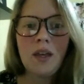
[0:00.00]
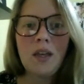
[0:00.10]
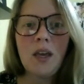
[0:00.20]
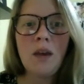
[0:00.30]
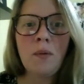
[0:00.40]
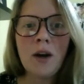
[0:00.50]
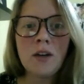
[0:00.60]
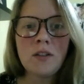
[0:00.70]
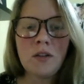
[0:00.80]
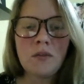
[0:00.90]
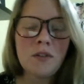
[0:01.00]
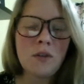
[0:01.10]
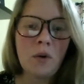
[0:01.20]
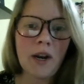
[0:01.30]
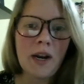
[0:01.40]
Keywords used to
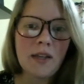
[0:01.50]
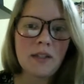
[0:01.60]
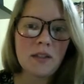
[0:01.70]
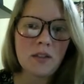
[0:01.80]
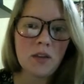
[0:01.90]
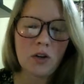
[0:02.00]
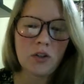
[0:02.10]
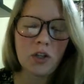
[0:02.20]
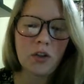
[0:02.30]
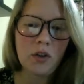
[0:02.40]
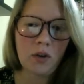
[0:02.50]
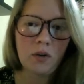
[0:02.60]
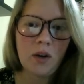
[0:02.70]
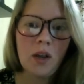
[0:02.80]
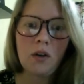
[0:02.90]
organize the search
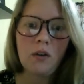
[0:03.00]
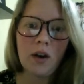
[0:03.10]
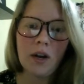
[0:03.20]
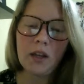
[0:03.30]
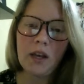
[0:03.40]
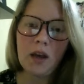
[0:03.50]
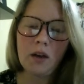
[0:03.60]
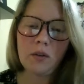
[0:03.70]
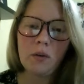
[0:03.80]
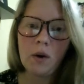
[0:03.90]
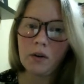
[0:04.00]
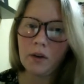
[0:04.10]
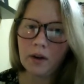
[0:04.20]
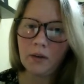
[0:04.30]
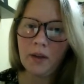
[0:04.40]
include critically ill or
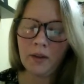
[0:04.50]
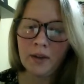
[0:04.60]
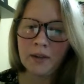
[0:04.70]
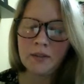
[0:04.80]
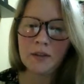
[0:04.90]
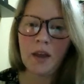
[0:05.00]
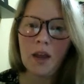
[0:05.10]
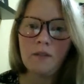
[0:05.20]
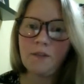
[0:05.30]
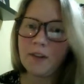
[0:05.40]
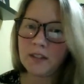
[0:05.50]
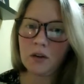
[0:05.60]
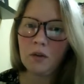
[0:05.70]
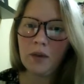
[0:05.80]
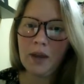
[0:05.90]
critical illness, and
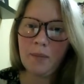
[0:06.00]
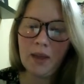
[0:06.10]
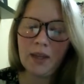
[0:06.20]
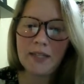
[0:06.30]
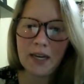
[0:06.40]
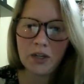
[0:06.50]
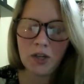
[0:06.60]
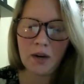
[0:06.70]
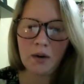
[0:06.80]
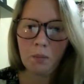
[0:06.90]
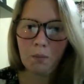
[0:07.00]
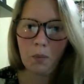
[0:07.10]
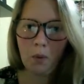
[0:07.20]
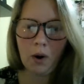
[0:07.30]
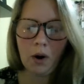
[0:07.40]
physical rehabilitation
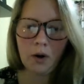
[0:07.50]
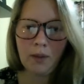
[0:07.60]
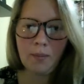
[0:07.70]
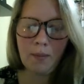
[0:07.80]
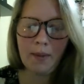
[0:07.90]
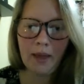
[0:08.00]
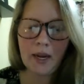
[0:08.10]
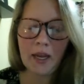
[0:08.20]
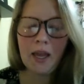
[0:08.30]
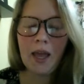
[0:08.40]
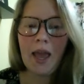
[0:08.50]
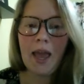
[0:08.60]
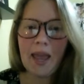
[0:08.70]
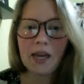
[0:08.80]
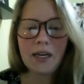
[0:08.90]
or early mobility,
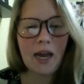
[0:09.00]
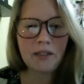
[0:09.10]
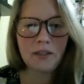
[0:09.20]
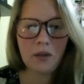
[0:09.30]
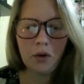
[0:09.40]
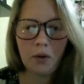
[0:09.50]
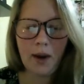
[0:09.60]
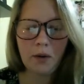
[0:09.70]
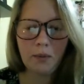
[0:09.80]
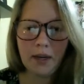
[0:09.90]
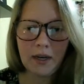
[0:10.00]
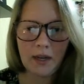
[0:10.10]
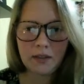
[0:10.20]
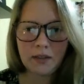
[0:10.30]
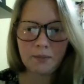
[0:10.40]
and ICU acquired
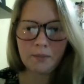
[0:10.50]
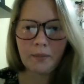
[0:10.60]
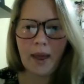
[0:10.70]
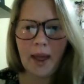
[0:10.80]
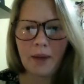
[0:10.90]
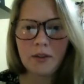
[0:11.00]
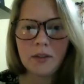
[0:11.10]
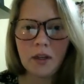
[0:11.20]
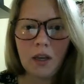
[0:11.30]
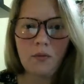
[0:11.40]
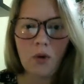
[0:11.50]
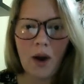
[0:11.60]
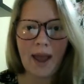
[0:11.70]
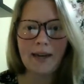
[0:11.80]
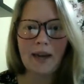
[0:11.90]
weakness. I was looking for
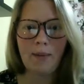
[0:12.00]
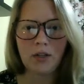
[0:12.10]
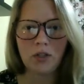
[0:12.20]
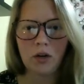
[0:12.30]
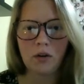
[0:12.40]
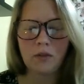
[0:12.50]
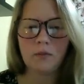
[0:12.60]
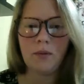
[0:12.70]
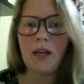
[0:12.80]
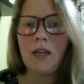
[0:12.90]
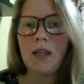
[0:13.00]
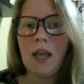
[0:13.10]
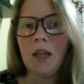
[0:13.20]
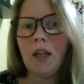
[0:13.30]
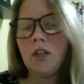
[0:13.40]
academic journals written in the
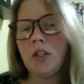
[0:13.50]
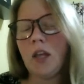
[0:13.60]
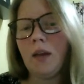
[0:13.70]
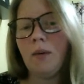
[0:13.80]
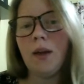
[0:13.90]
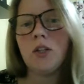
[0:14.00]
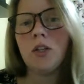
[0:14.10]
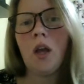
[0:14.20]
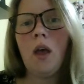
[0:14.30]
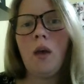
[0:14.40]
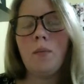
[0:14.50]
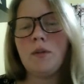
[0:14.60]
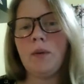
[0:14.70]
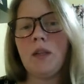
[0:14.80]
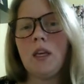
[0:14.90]
English language
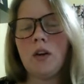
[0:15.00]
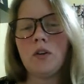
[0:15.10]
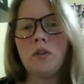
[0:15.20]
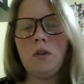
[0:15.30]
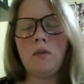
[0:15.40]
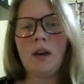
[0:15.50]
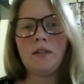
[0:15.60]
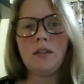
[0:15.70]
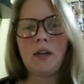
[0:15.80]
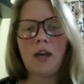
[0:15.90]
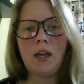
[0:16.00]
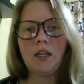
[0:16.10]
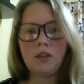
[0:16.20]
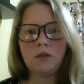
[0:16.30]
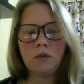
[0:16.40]
between the years 2009
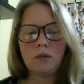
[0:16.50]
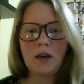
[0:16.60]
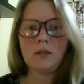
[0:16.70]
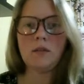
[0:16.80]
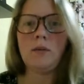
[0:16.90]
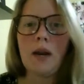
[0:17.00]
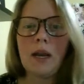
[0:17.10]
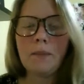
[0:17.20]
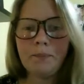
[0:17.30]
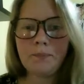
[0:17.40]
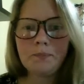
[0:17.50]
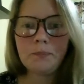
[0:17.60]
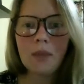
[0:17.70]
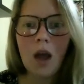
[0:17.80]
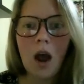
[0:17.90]
and 2020.
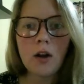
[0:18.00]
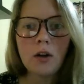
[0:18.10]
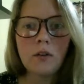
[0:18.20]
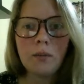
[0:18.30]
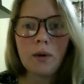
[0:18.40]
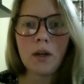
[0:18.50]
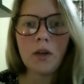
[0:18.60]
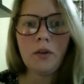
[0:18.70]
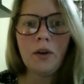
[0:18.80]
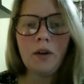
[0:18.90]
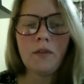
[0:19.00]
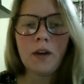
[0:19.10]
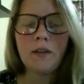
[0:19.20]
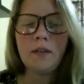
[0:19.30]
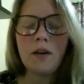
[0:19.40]
Articles were included for
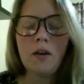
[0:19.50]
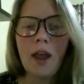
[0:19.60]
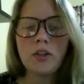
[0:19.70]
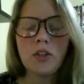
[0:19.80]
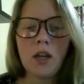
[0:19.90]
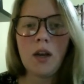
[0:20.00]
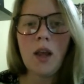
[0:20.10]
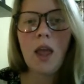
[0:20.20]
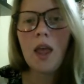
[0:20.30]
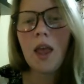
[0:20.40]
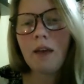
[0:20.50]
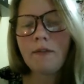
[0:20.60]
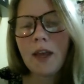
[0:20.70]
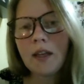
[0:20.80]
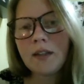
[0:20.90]
consideration if
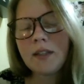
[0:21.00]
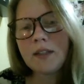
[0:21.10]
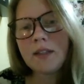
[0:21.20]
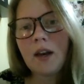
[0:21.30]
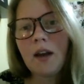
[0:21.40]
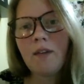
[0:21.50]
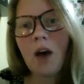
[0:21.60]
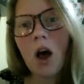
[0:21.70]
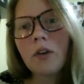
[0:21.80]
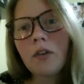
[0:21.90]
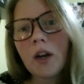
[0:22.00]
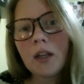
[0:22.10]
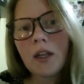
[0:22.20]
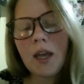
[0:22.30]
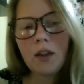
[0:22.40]
they consisted of all
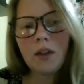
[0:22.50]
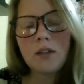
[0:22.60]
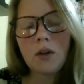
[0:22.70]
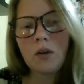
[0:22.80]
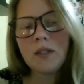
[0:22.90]
critically ill adults